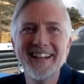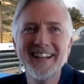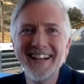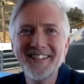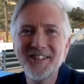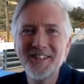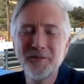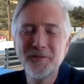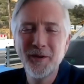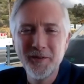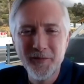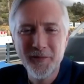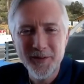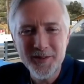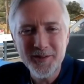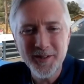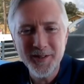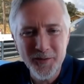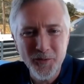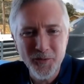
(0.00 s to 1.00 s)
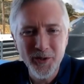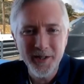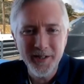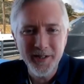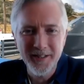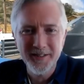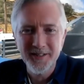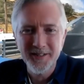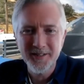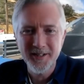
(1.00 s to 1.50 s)
actually, when we first started working
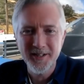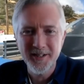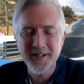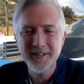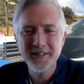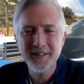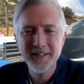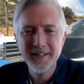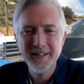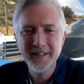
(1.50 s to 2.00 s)
on this car,